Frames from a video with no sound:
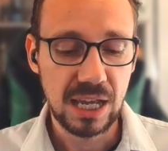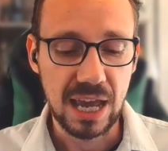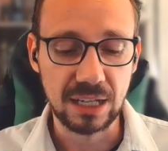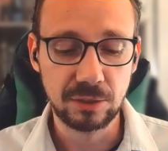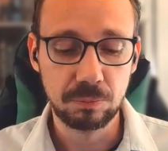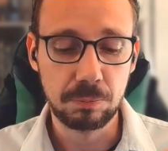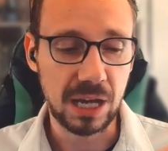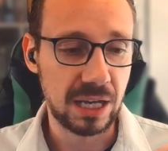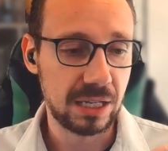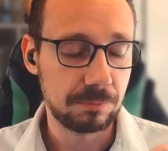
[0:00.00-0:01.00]
And
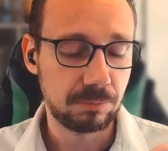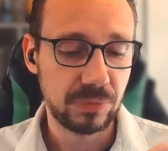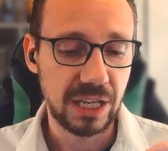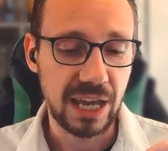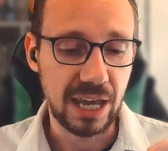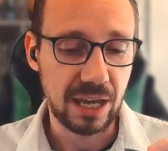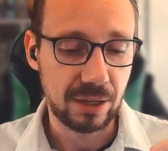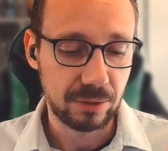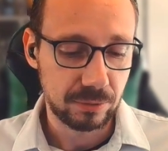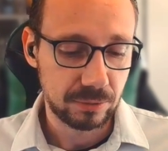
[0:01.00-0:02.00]
by
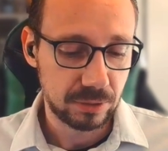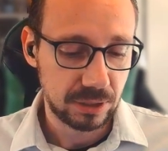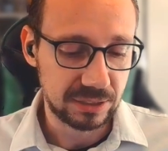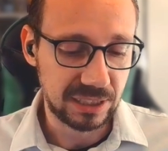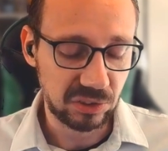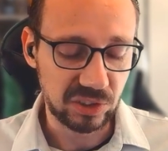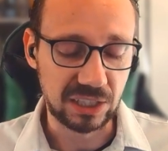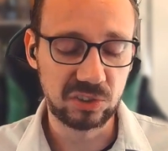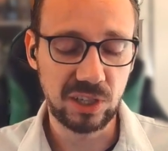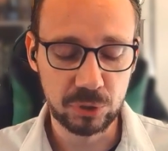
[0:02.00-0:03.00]
this
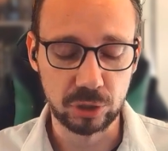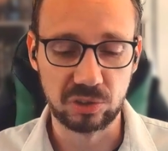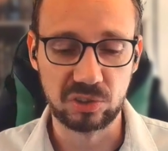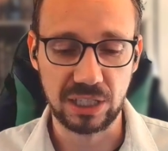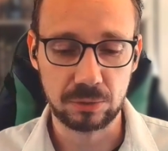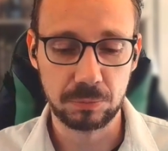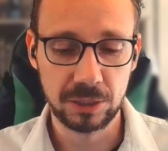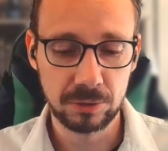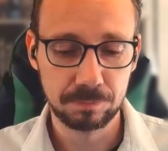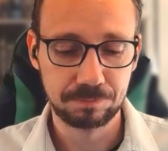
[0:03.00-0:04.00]
exception
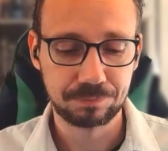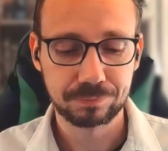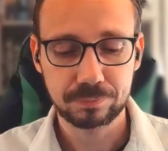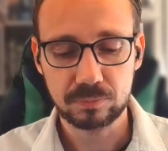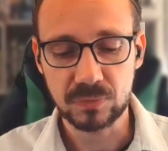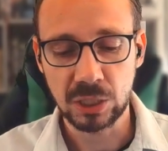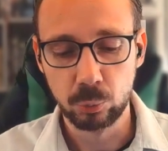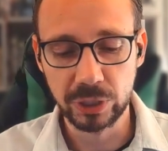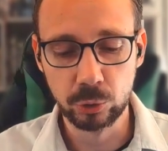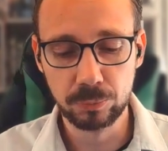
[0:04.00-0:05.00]
statement,
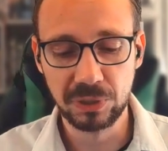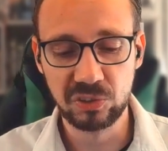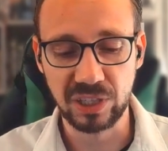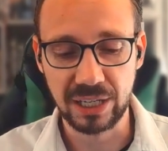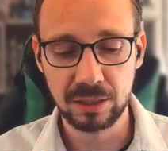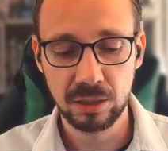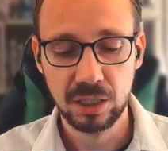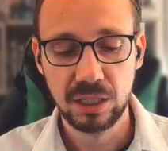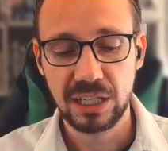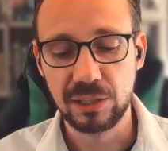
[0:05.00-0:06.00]
we could be saying,
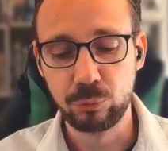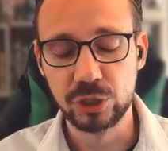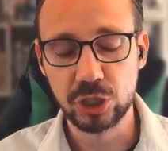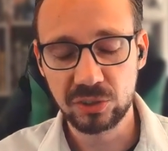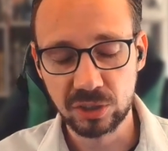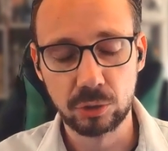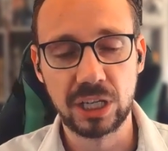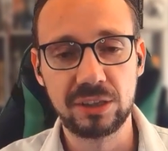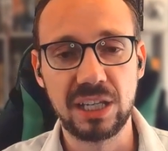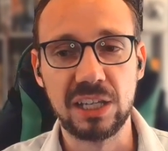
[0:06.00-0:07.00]
if we just look
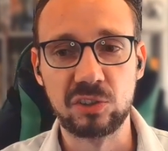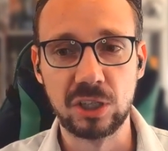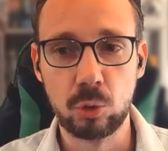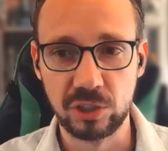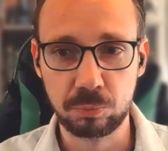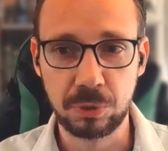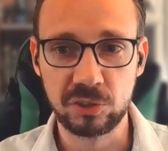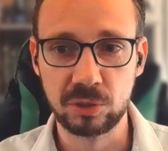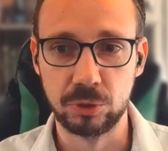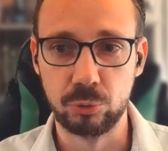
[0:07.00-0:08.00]
at the as low as
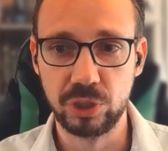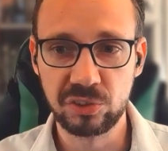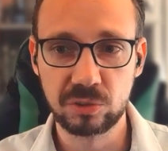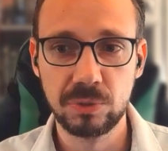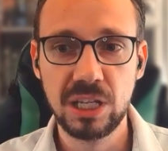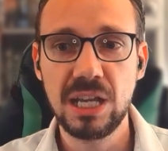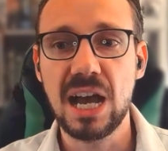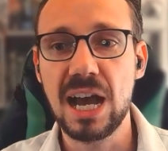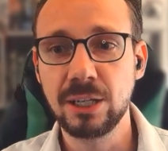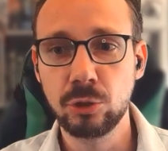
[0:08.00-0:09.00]
possible risk,
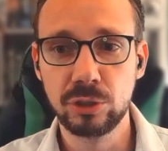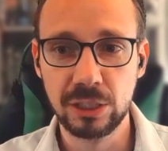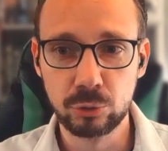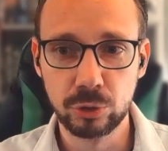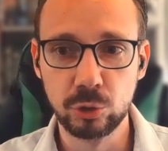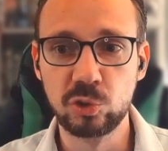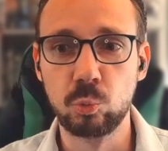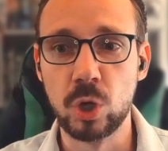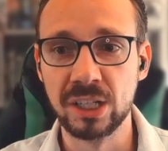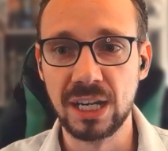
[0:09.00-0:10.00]
I could introduce
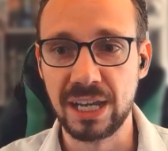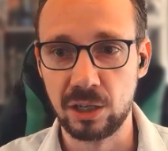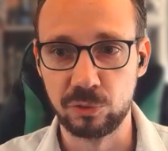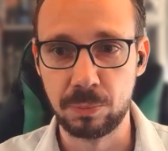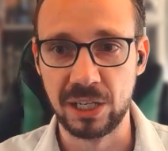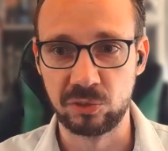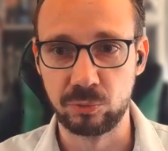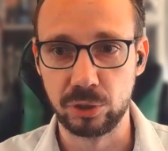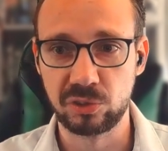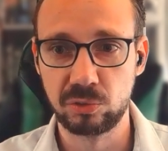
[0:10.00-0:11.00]
one layer of
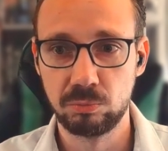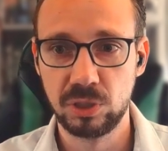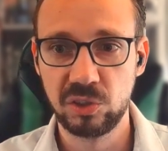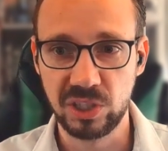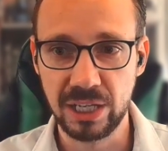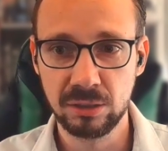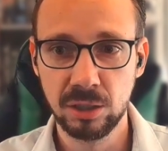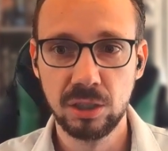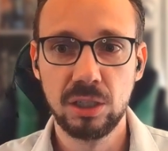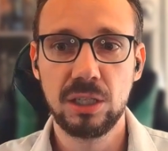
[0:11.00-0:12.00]
passwords, saying
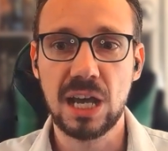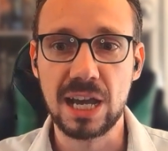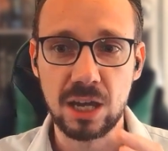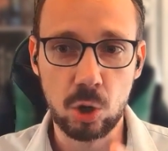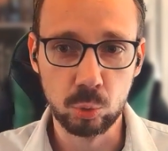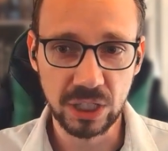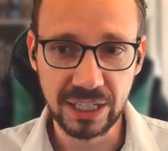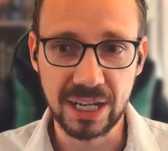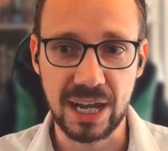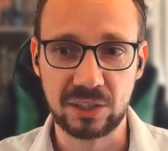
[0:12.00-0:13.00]
I only
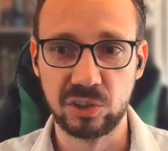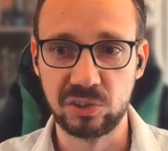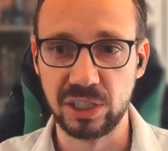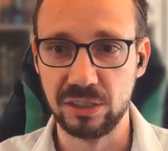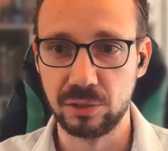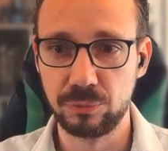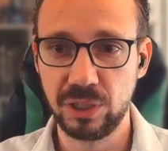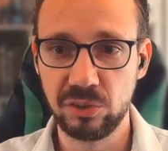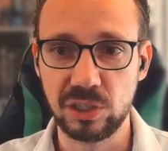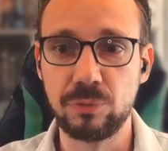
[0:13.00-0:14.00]
can access the
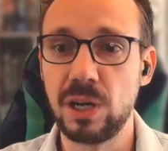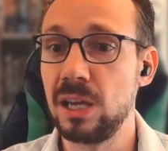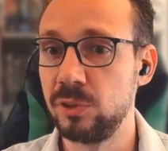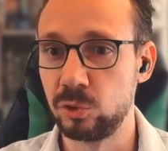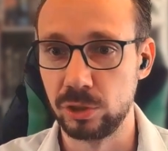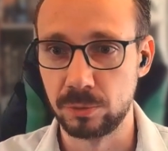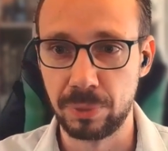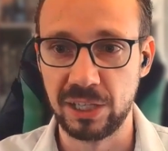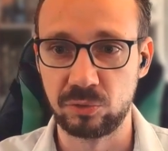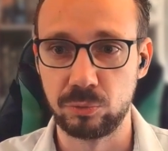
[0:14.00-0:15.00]
interface if I have a certain
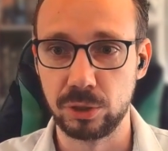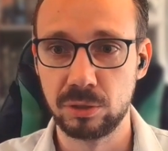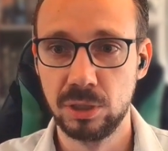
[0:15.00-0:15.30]
password.